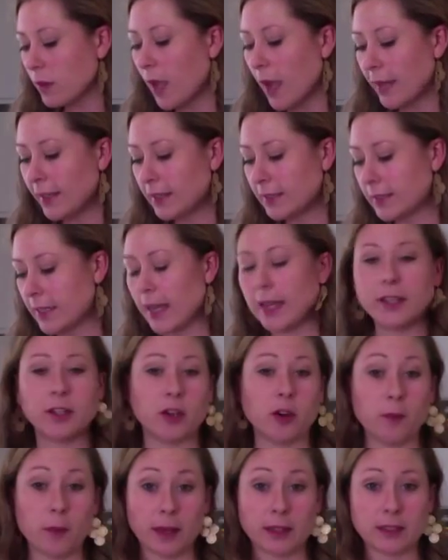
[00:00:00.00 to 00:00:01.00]
I decided to
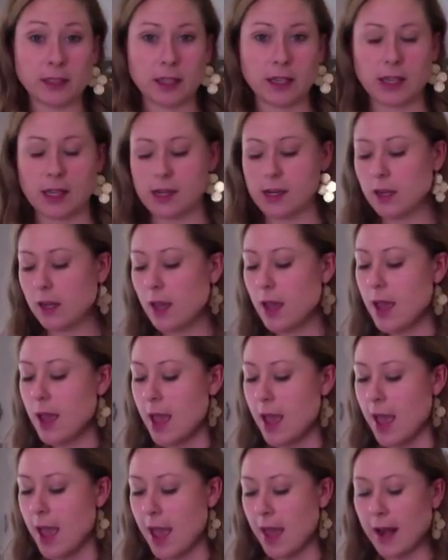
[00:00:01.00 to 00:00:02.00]
go Mexican,
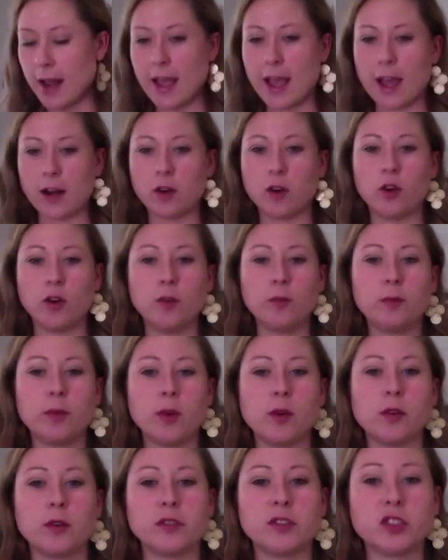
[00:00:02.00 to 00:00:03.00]
and I had a whole
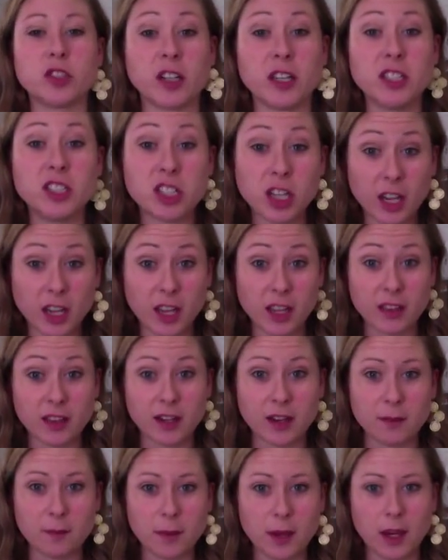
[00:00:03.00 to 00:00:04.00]
bowl of shredded chicken
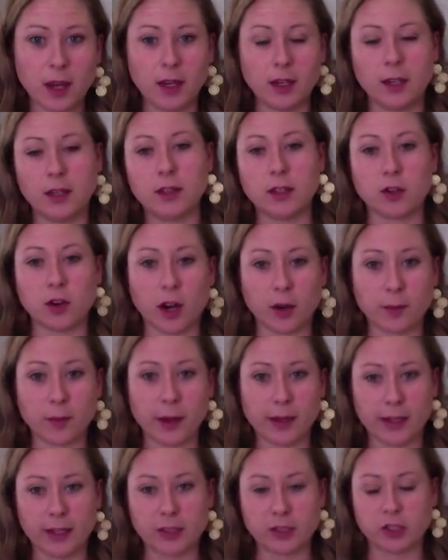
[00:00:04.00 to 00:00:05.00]
that I made in the crock
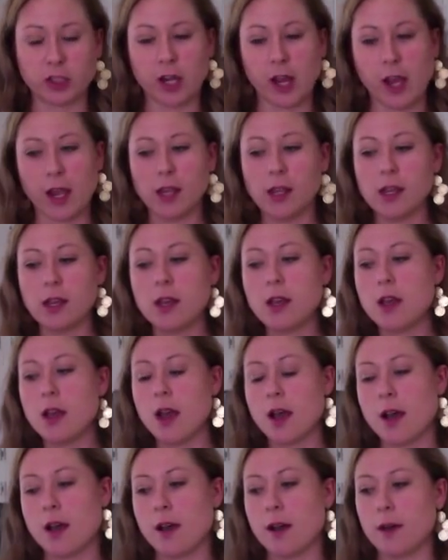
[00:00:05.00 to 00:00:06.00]
pot yesterday.
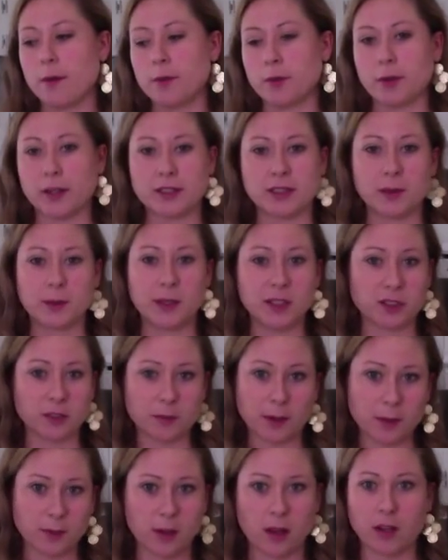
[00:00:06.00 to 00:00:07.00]
The recipe's on
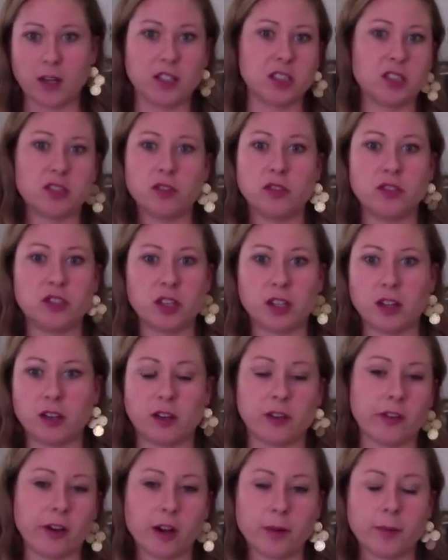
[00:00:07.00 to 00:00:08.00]
my blog. I just threw the chicken
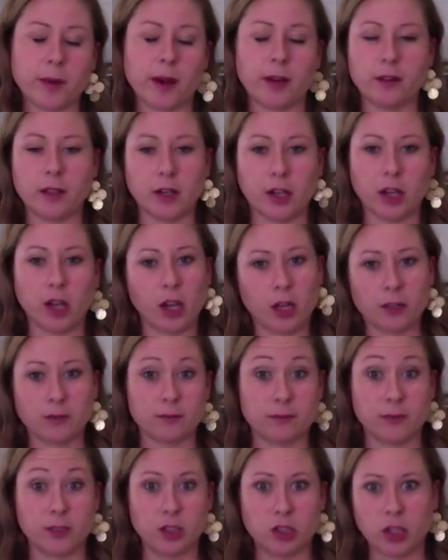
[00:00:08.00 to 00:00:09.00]
in a crock pot, let it cook,
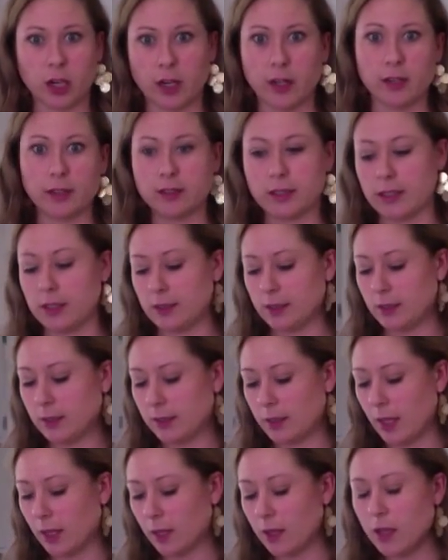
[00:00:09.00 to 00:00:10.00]
shred it. It's the
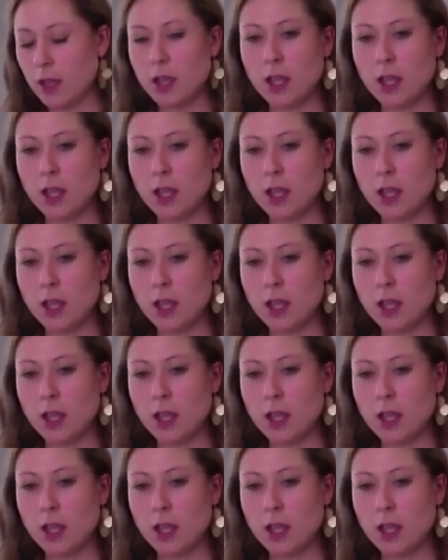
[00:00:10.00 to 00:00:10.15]
easiest thing.